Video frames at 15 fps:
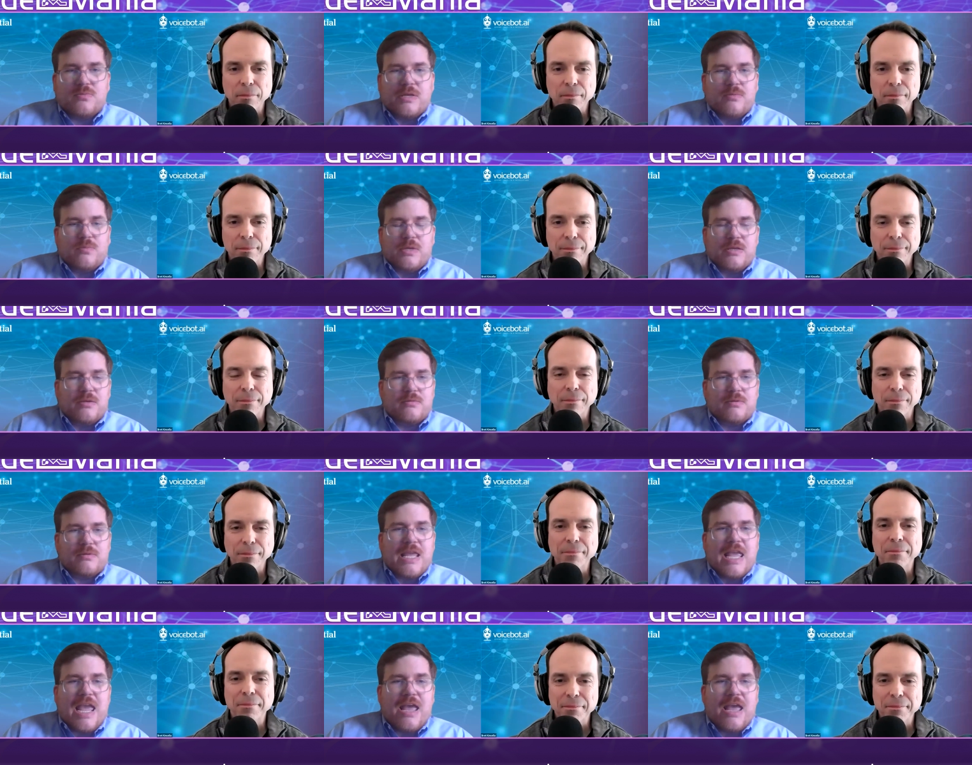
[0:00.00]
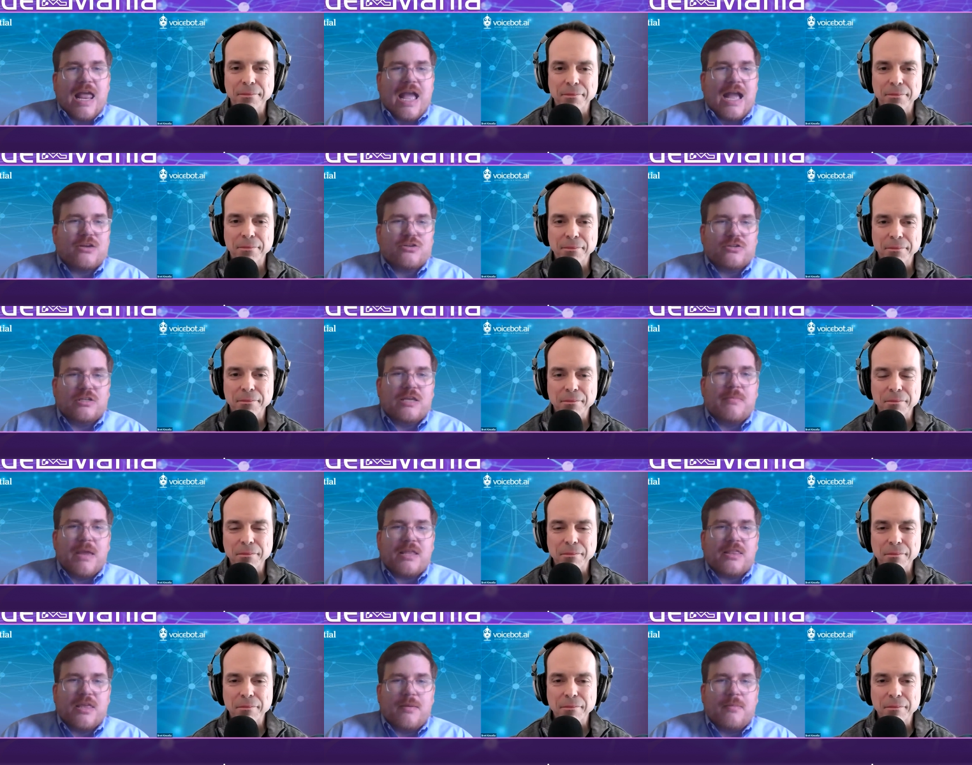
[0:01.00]
Speaker 1: we we can't actually
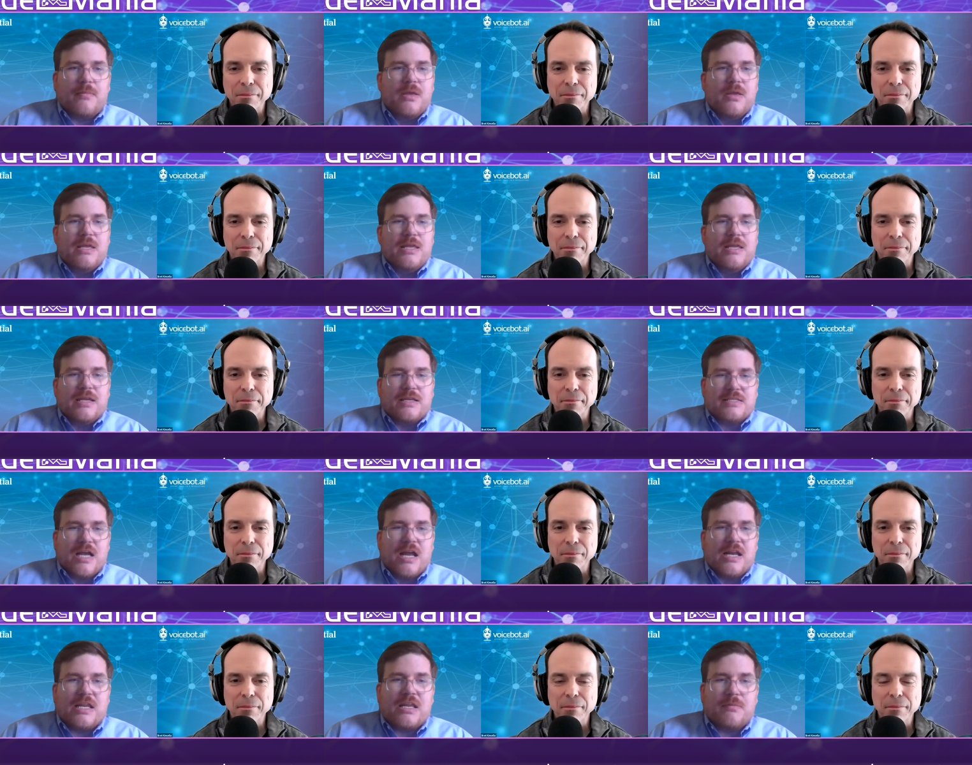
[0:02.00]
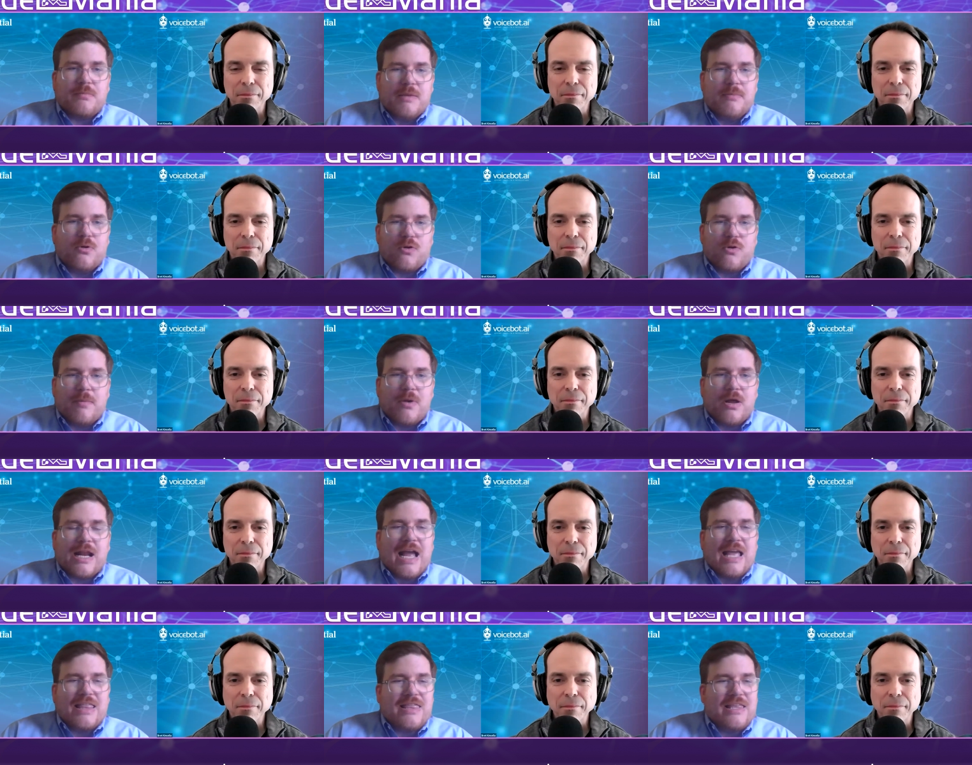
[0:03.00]
make them exciting and people grab on.
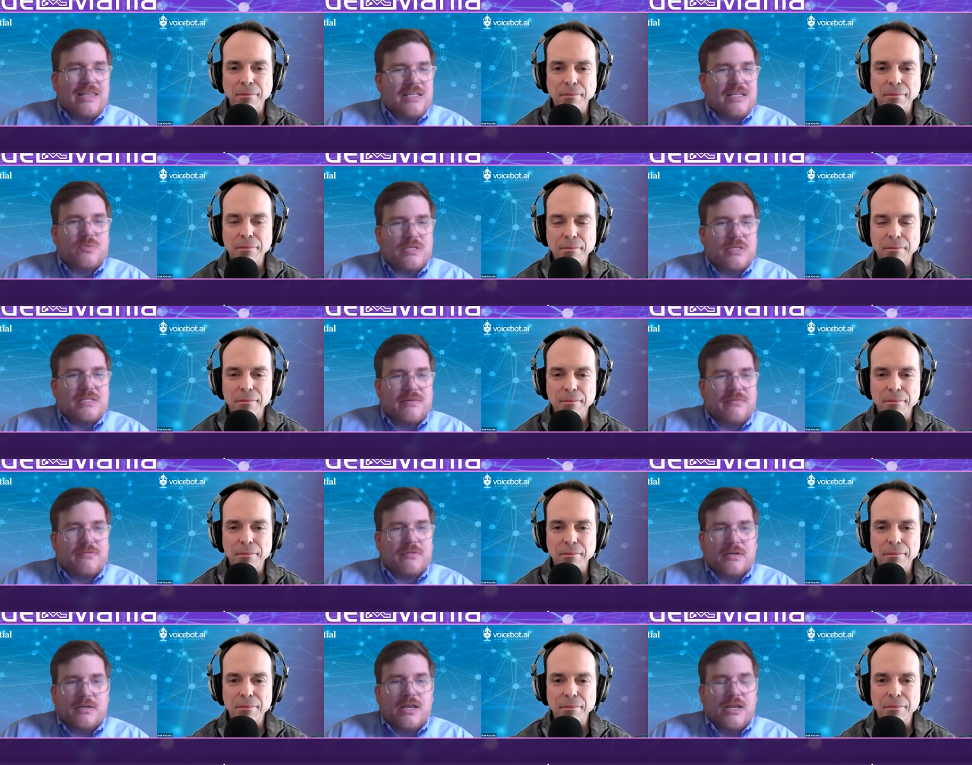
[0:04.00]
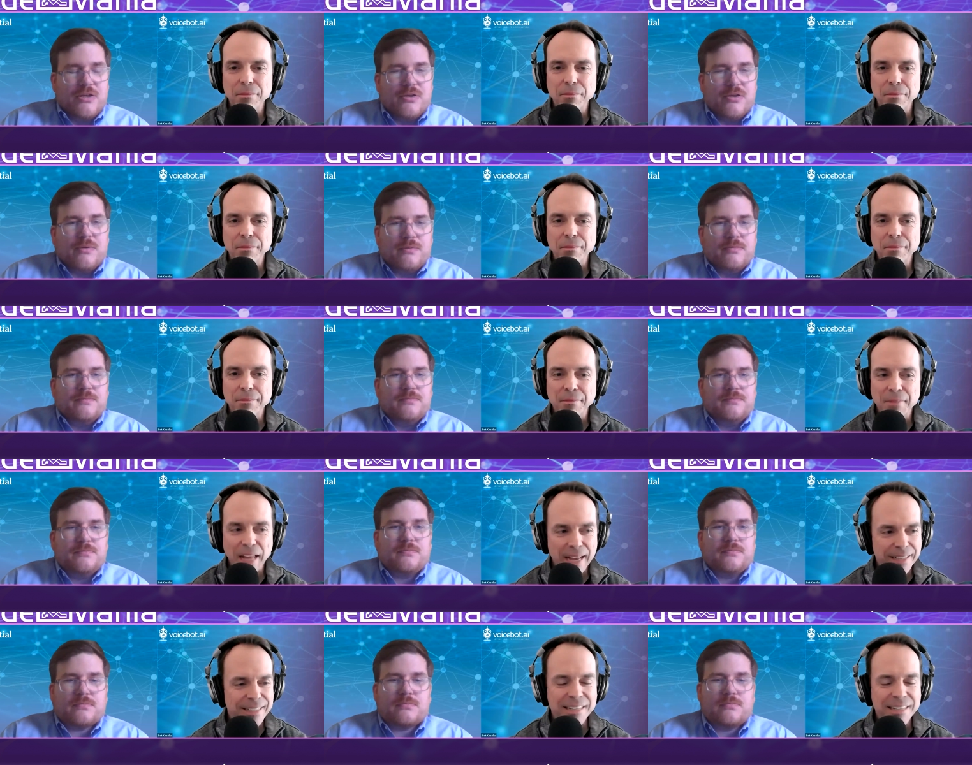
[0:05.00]
I think this one's different. I do.
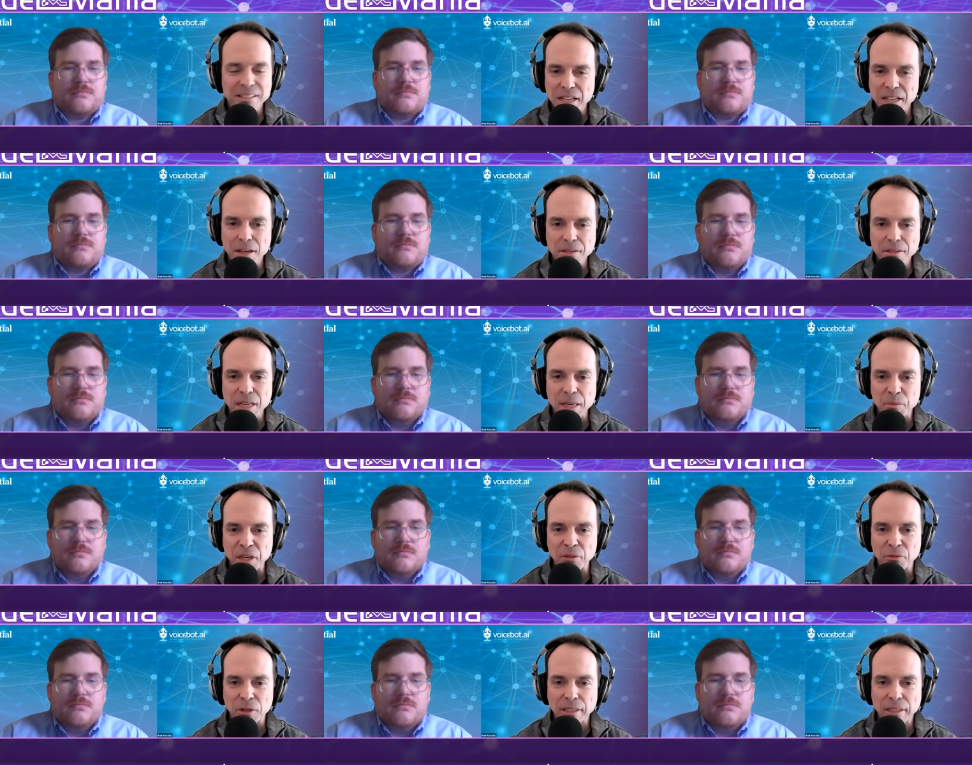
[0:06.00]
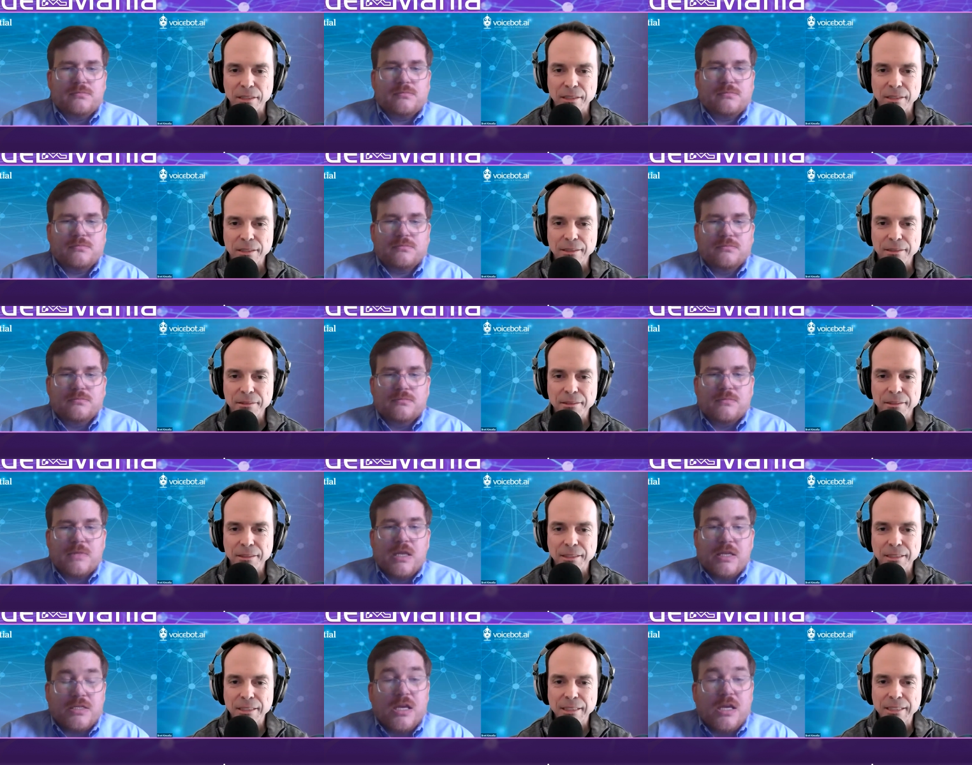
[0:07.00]
Speaker 2: It is. It does seem different.
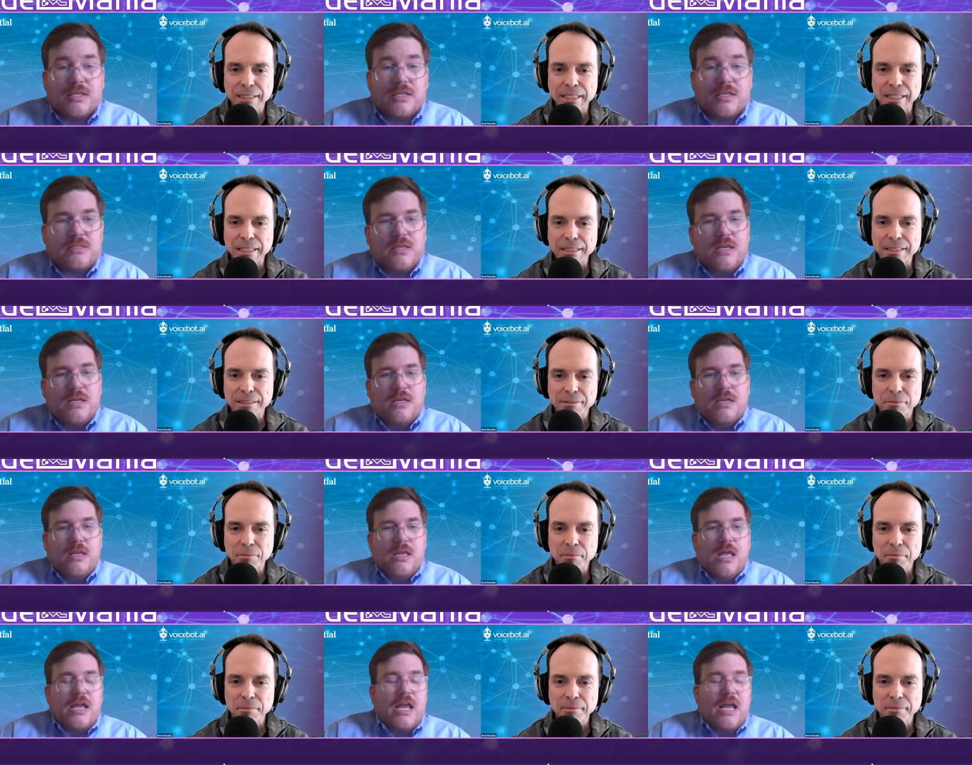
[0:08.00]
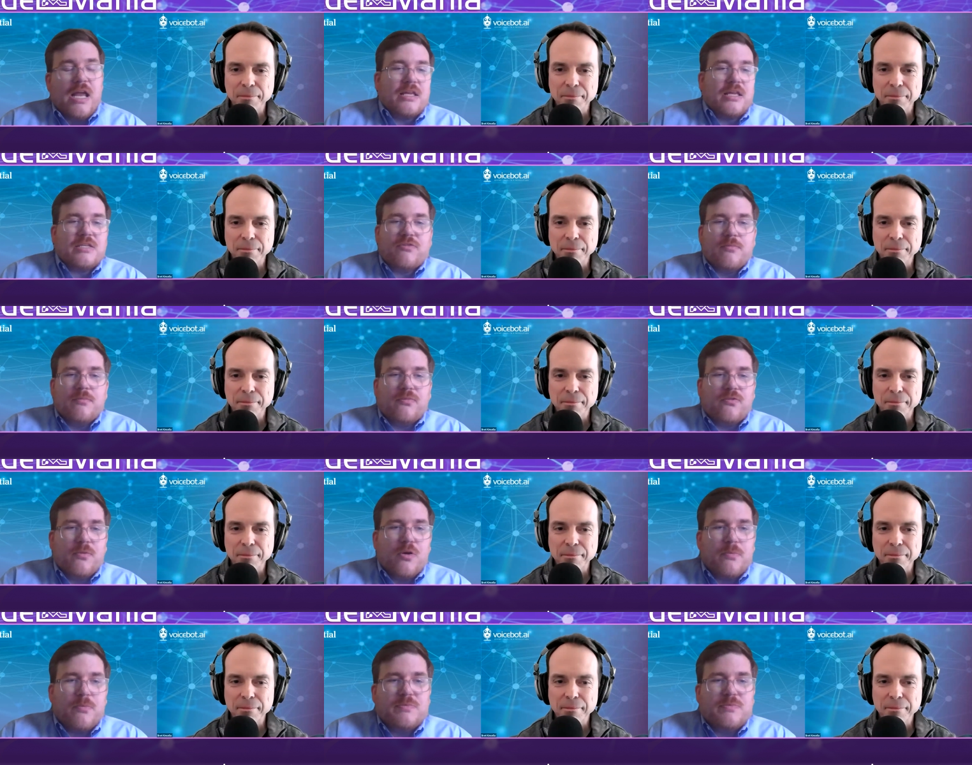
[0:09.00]
Speaker 1: It does. I, I guess from from
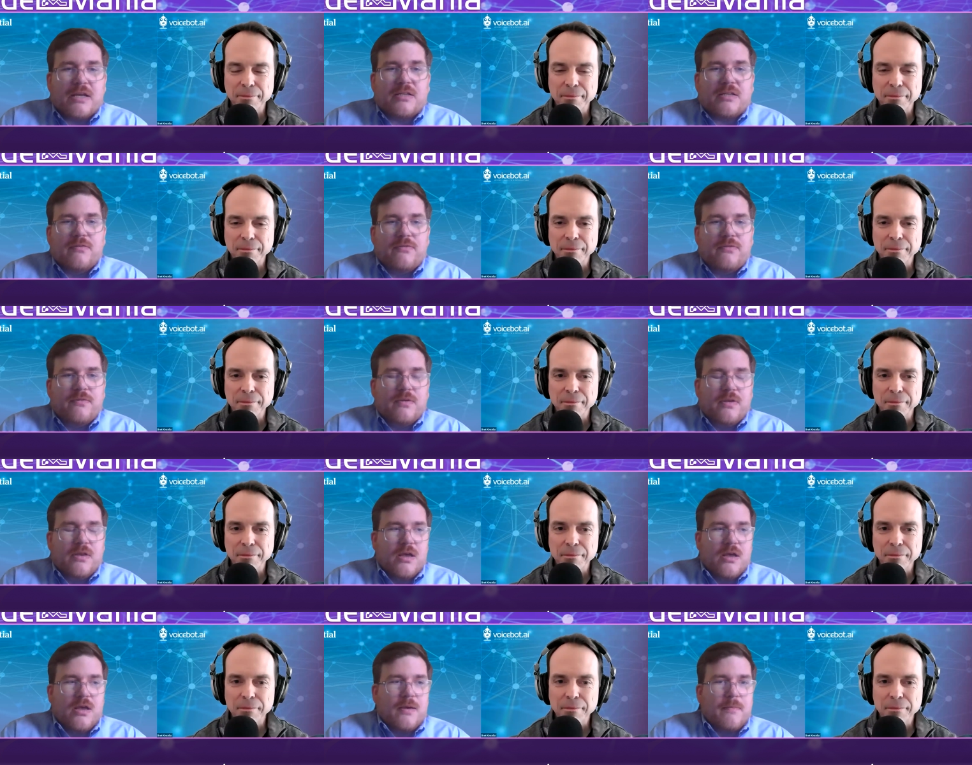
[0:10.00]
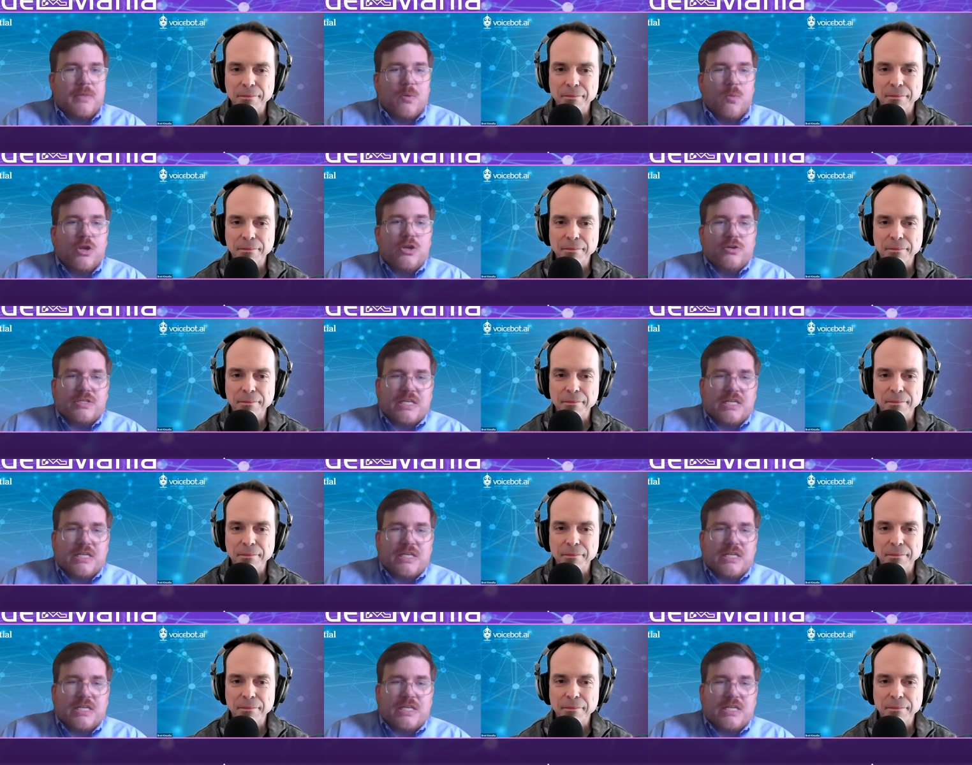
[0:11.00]
your perspective um, and what you're